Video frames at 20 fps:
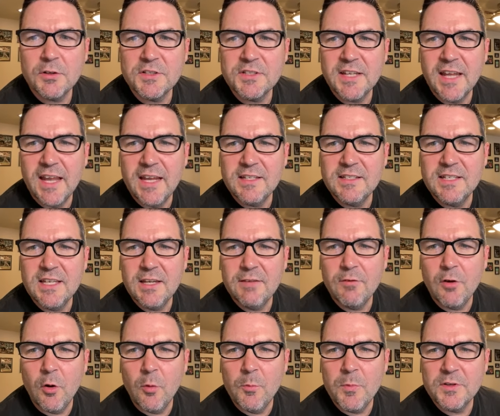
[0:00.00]
gay
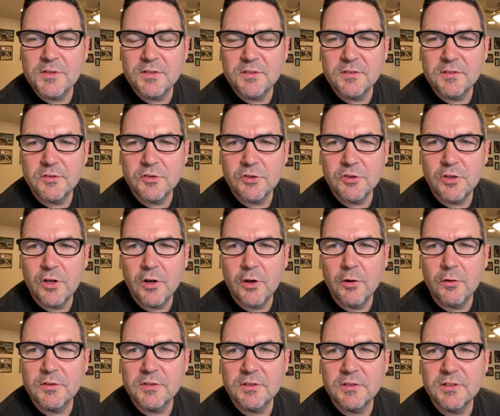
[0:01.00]
TiVo misses a
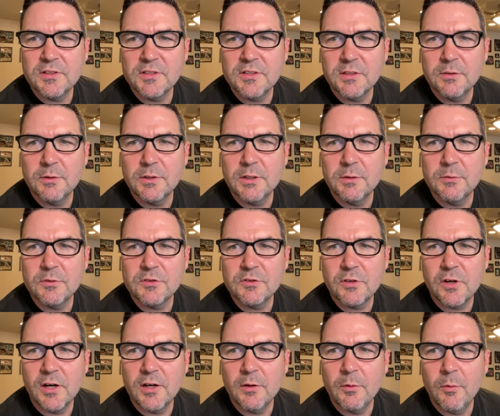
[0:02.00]
show. So let's see what he was
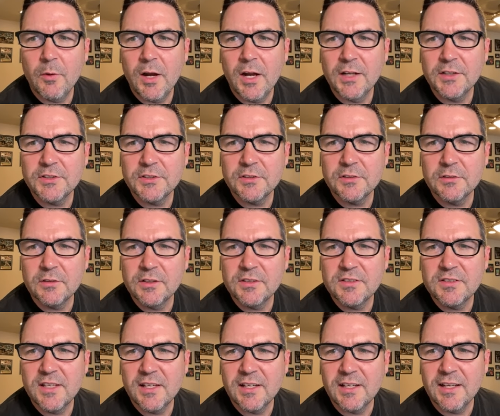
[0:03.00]
trying to watch.
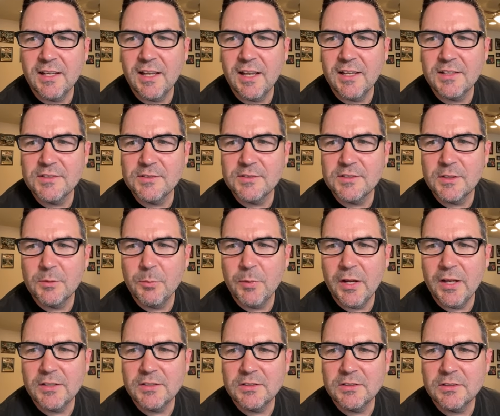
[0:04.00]
Let's take a guess. Is it
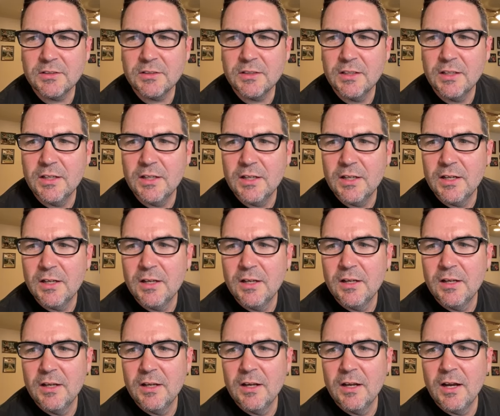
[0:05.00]
Bachelor?
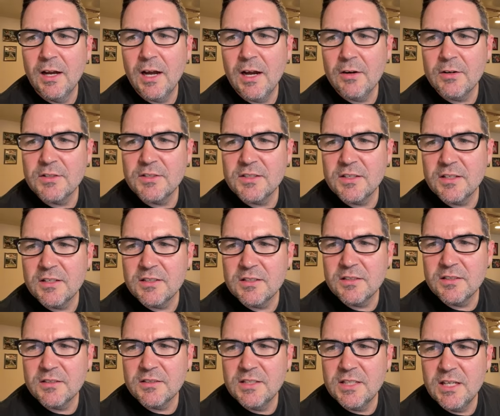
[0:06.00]
Howard said
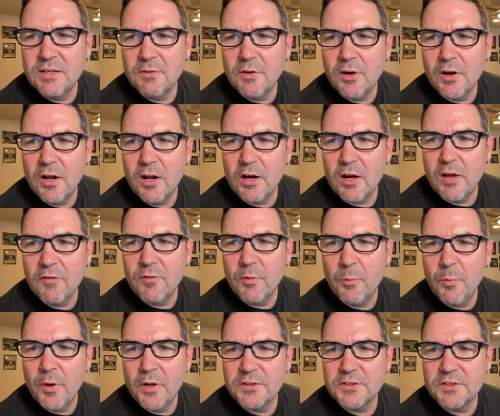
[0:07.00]
his TiVo cut off a
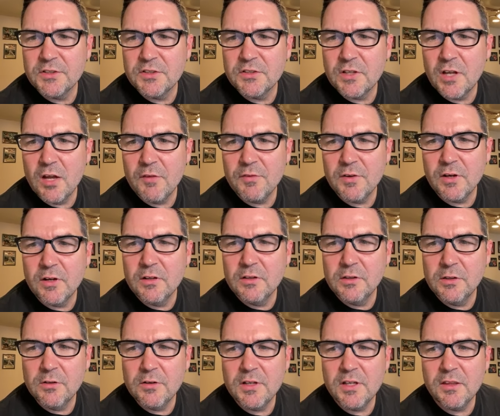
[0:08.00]
bunch of stuff,
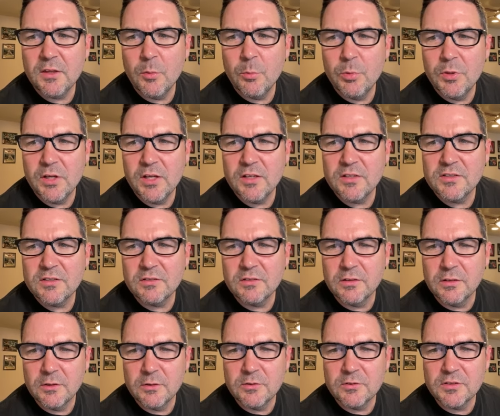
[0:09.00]
including The
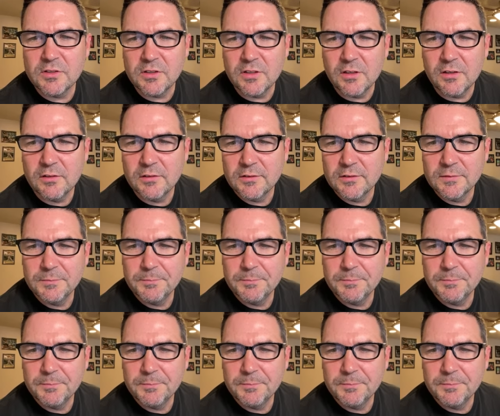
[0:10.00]
Biggest Loser.